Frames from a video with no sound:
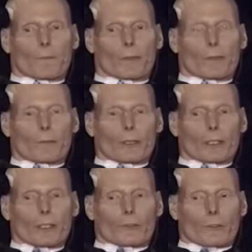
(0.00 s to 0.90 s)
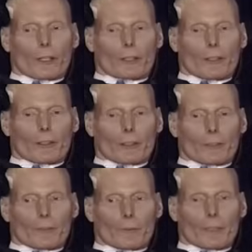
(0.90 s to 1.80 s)
the really extraordinary
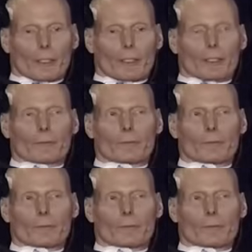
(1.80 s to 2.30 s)
thing for me